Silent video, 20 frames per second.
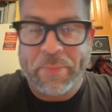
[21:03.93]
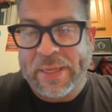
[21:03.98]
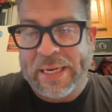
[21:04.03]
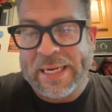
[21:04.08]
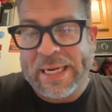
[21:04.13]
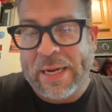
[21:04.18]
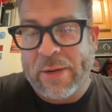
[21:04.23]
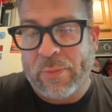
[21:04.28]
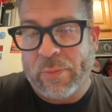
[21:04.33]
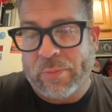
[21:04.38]

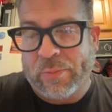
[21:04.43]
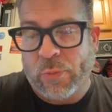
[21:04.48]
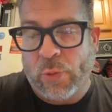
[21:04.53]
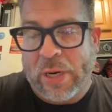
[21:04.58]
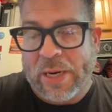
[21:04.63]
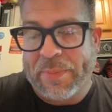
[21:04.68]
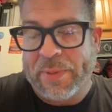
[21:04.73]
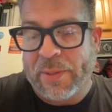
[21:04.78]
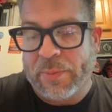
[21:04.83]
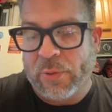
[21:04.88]
but I get
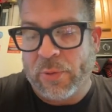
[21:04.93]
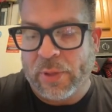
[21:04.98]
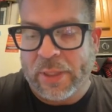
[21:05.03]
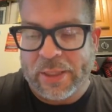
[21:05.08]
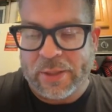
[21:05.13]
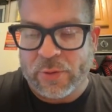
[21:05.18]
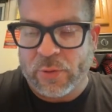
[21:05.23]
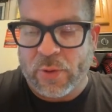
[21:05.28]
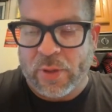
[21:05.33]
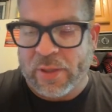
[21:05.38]
why people
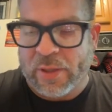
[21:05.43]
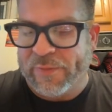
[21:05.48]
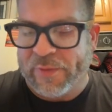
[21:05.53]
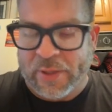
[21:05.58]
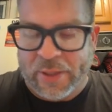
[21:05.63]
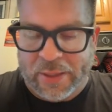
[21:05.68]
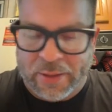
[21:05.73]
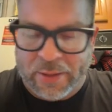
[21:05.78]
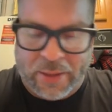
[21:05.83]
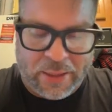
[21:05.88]
like the
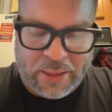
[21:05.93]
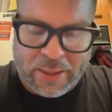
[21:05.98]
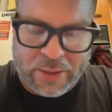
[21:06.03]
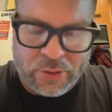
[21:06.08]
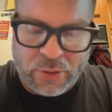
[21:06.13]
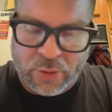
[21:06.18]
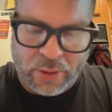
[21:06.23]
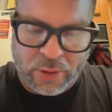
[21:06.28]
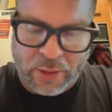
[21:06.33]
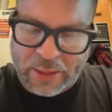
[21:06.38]
qualifying. Like
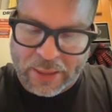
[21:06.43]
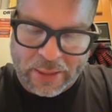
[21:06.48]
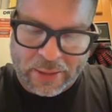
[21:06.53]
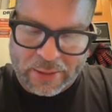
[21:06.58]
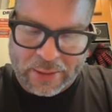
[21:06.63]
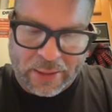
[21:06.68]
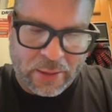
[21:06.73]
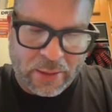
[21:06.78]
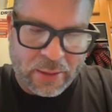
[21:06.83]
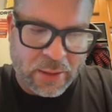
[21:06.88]
I totally
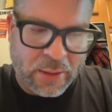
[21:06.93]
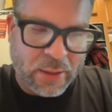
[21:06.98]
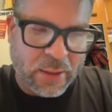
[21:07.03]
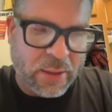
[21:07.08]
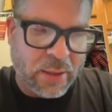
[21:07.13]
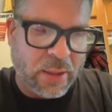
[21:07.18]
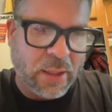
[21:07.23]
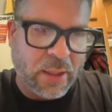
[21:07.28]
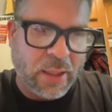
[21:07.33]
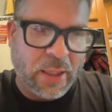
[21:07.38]
get that.
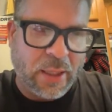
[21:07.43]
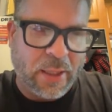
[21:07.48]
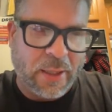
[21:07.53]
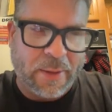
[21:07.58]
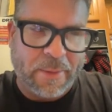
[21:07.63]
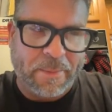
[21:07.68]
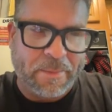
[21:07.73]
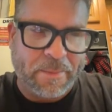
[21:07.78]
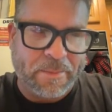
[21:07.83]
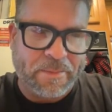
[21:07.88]

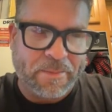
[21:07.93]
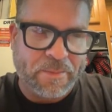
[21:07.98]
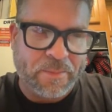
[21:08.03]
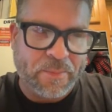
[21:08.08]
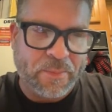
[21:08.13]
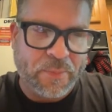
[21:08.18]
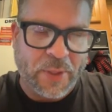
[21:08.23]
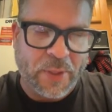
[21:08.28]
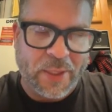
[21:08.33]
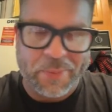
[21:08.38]
Um,
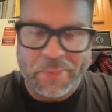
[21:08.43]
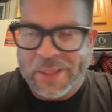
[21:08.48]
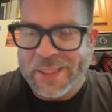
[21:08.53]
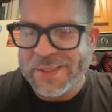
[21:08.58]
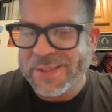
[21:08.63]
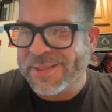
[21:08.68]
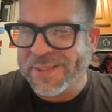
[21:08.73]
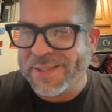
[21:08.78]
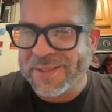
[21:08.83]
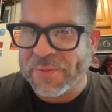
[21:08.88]
but
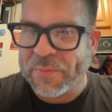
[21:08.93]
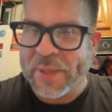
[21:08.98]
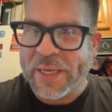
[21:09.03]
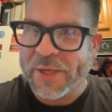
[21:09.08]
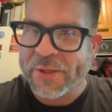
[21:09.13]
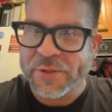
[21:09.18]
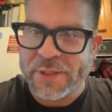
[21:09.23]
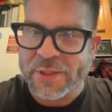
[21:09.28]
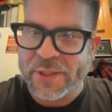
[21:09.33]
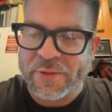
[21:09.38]
I just like the
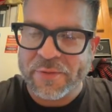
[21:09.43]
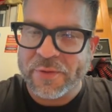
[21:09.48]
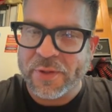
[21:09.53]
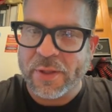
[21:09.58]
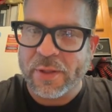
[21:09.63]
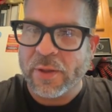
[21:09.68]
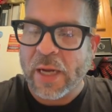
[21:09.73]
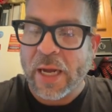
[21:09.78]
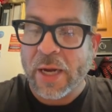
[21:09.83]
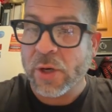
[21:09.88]
battle stuff. I
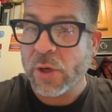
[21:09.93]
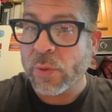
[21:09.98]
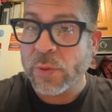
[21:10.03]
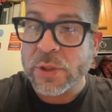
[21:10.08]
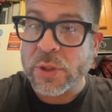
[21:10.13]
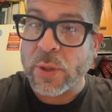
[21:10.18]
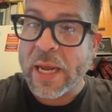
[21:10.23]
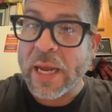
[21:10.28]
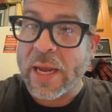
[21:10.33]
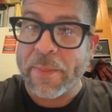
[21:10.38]
don't know
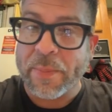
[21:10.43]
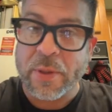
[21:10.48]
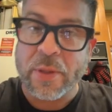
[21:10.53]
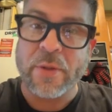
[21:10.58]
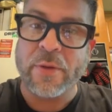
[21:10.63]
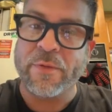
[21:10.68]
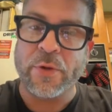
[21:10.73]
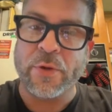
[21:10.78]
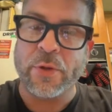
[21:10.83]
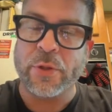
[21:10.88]
what's going to happen
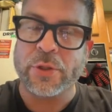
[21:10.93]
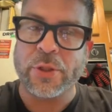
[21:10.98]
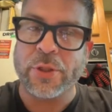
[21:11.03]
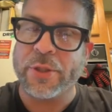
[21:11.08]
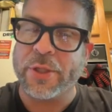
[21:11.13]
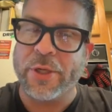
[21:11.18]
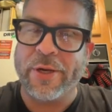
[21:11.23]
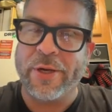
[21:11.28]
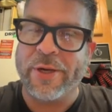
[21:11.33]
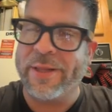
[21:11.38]
in the future.
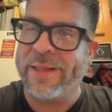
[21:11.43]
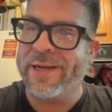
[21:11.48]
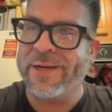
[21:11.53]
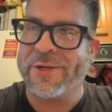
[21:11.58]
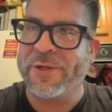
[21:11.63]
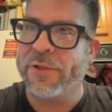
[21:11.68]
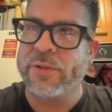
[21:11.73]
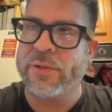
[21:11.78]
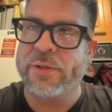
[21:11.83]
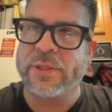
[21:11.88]
You know how
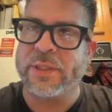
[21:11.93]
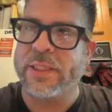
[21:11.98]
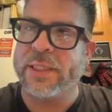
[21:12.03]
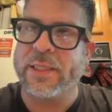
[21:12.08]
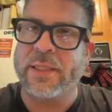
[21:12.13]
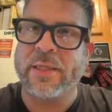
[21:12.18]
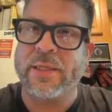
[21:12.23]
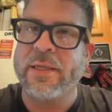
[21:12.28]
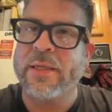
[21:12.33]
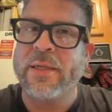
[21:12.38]
that goes.
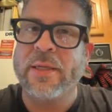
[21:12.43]
Like,